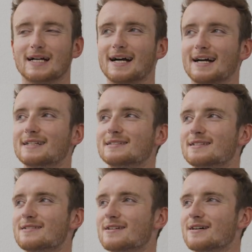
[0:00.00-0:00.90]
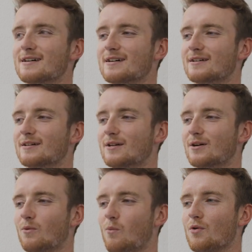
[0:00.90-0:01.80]
And
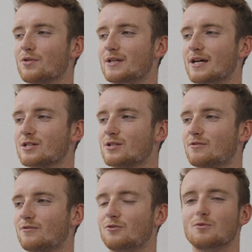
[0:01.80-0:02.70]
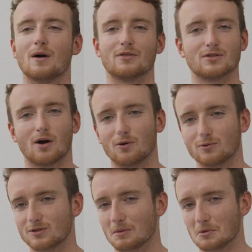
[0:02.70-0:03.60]
what the next few months
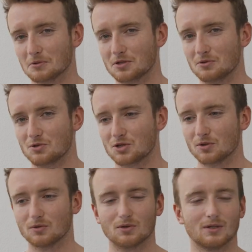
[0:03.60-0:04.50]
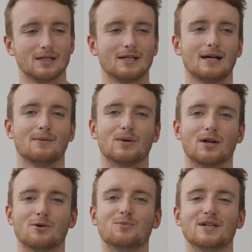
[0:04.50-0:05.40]
holds, I'm not too sure. But
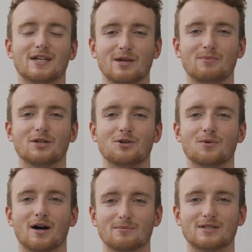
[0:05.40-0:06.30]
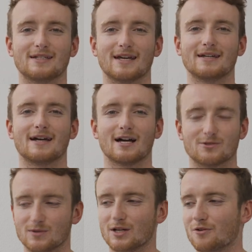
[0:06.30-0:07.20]
I'll be keeping you up to date
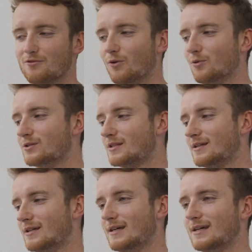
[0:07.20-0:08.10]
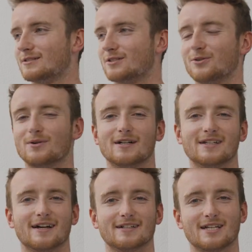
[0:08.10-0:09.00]
as we go forward. So
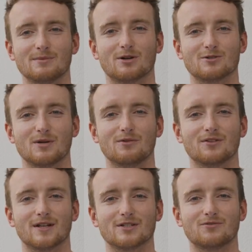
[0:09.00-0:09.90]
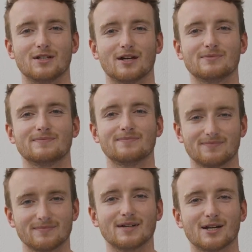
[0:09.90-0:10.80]
yeah, keep your eyes peeled for the next video,
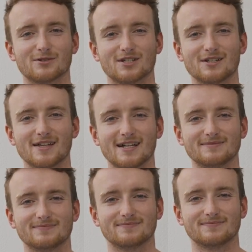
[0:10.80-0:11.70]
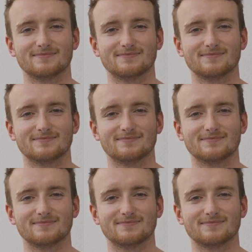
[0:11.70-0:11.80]
and I'll see you then.